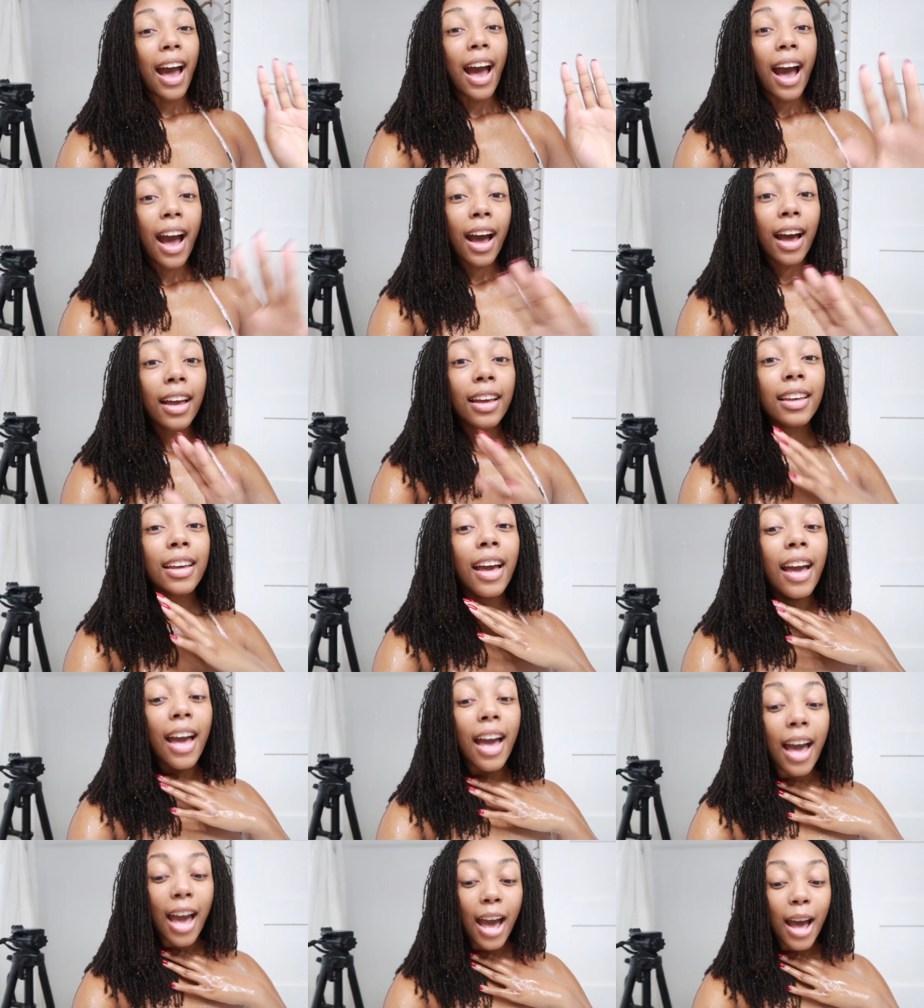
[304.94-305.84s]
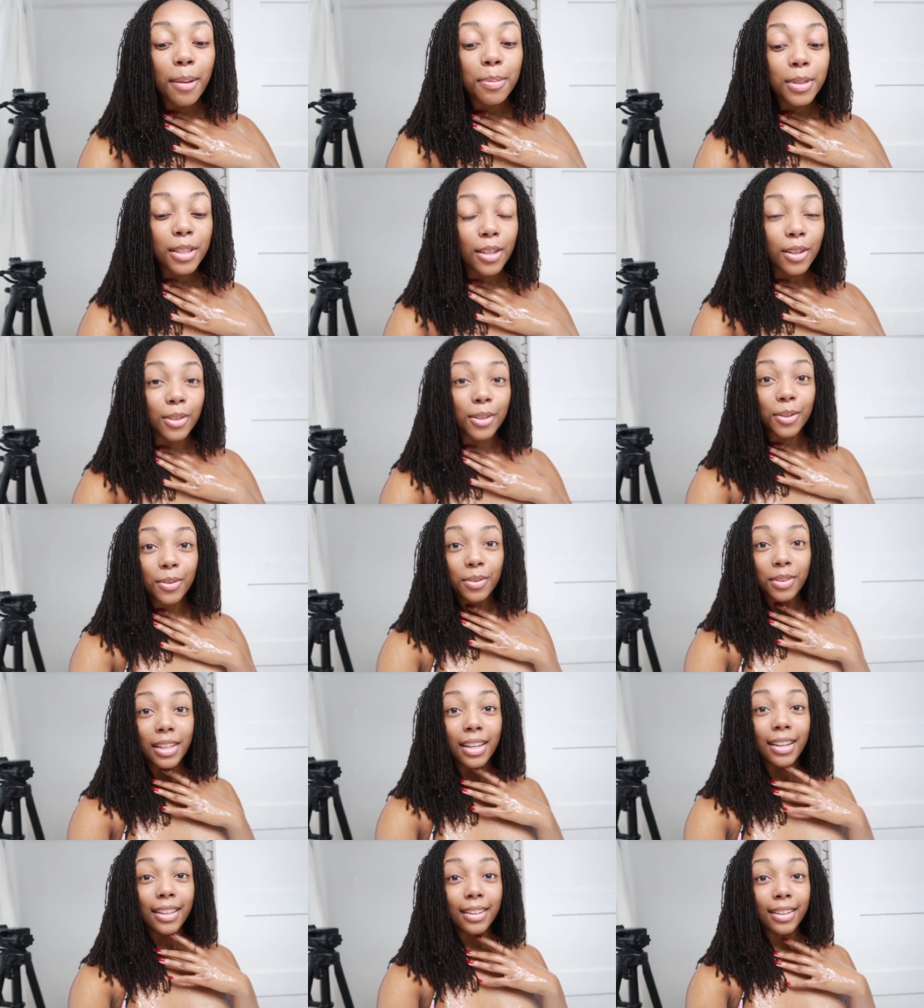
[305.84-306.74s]
I
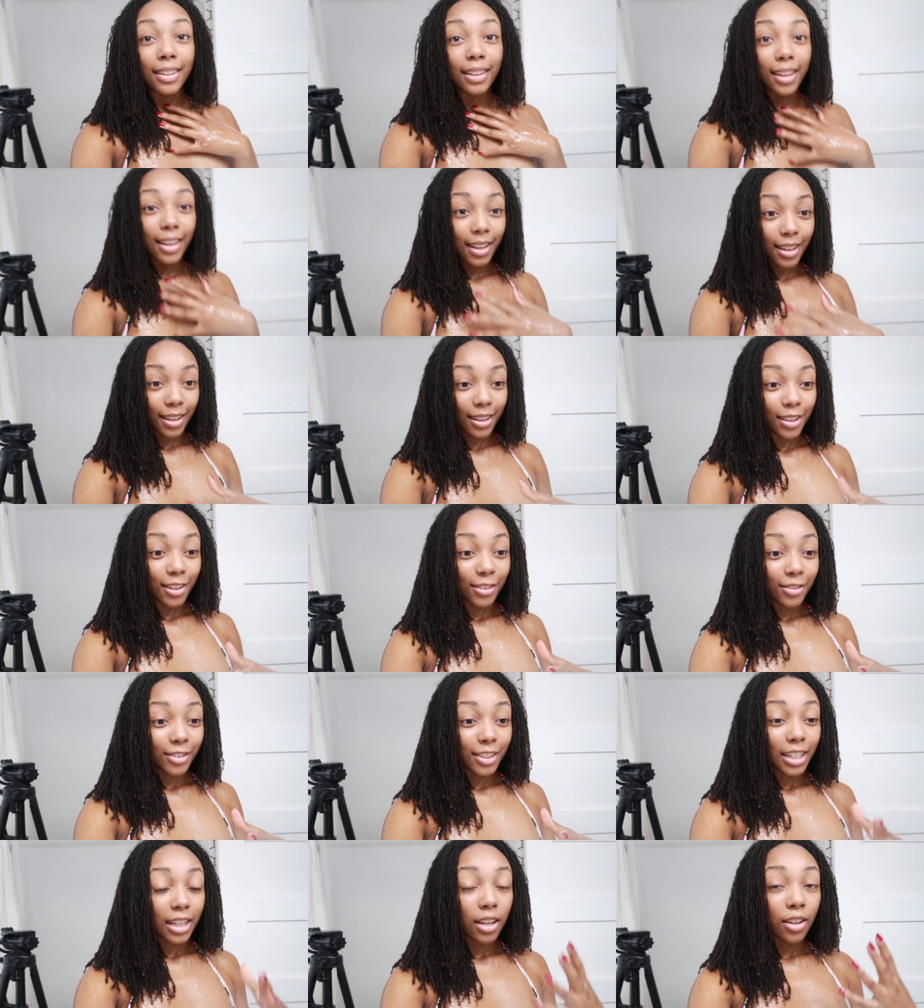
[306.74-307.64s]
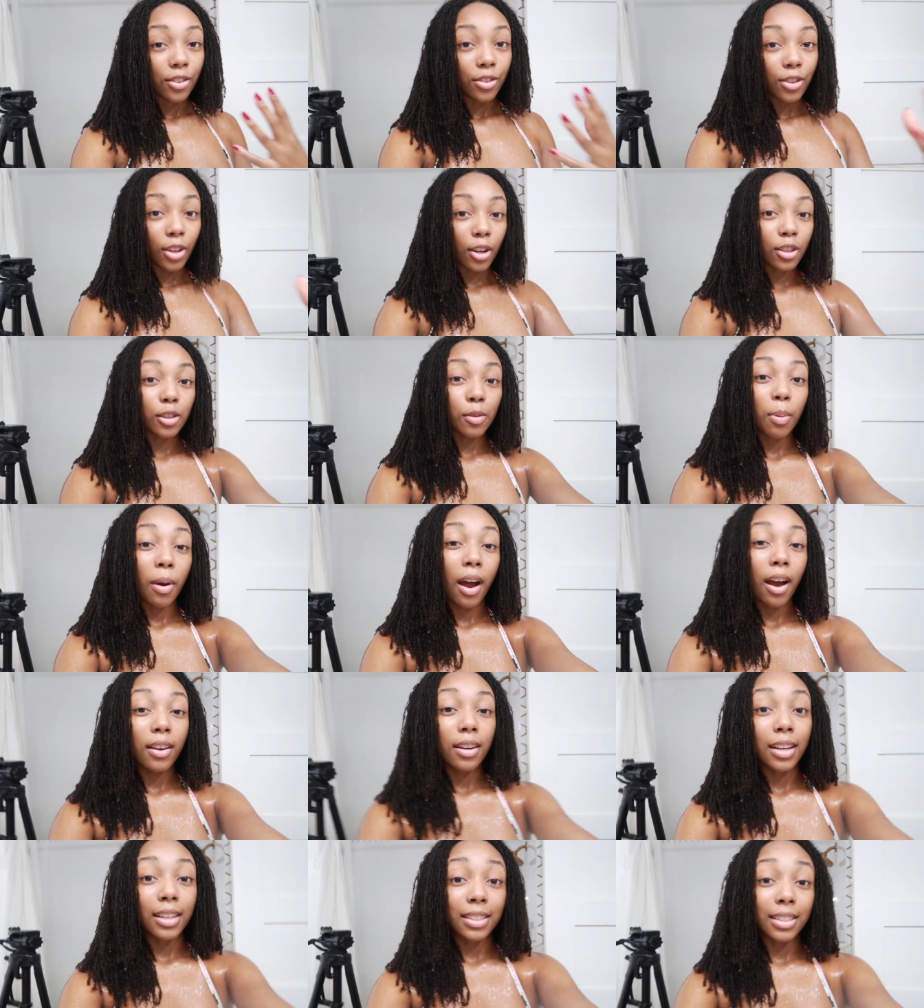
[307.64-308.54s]
absolutely loved those
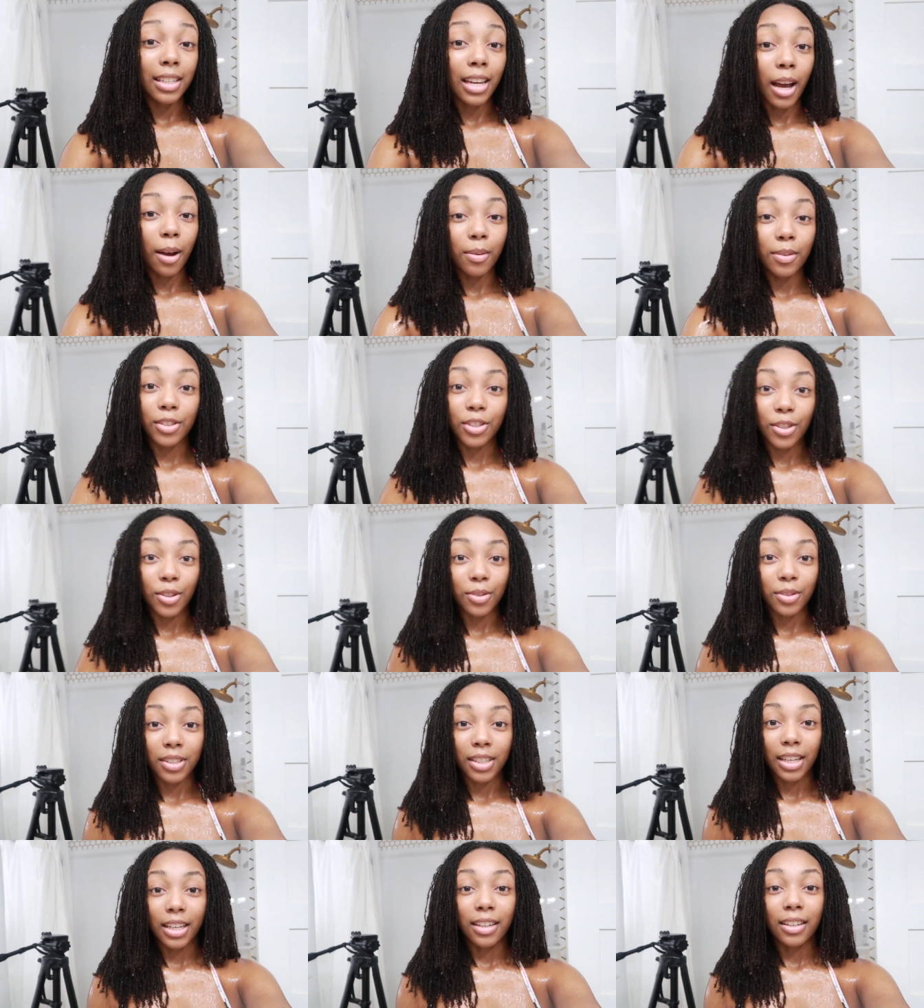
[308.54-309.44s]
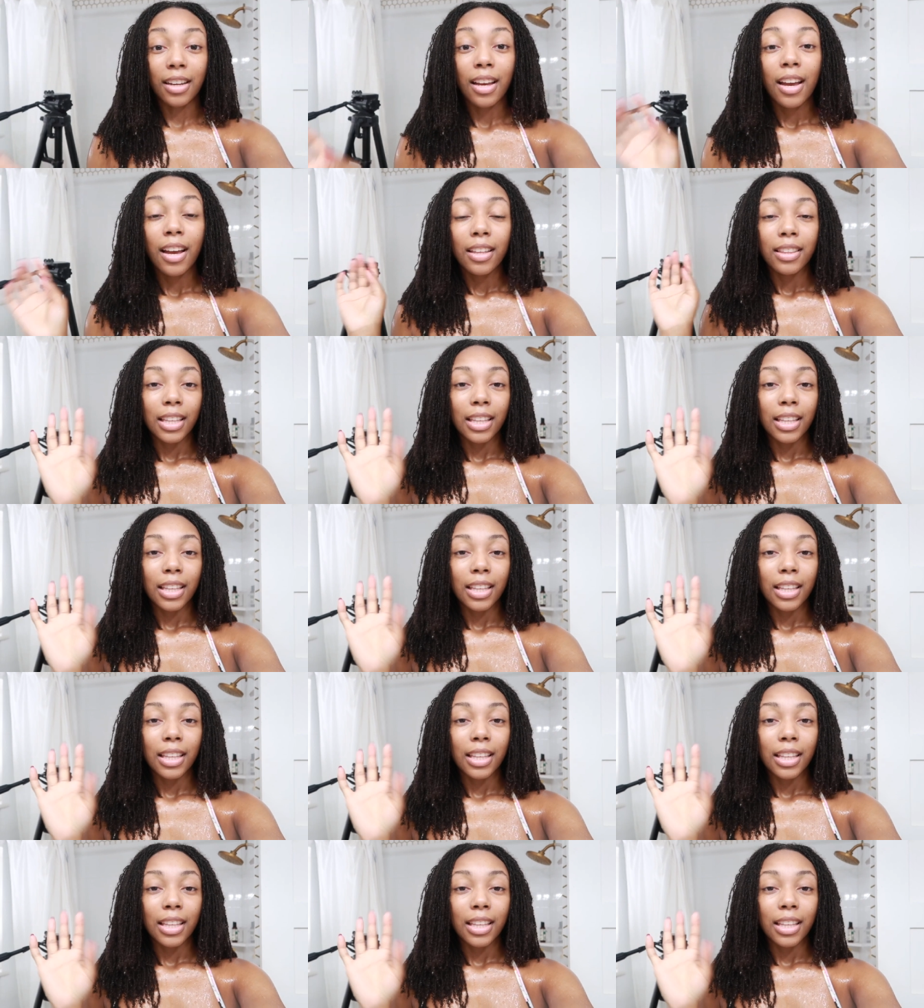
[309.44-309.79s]
products that I was using.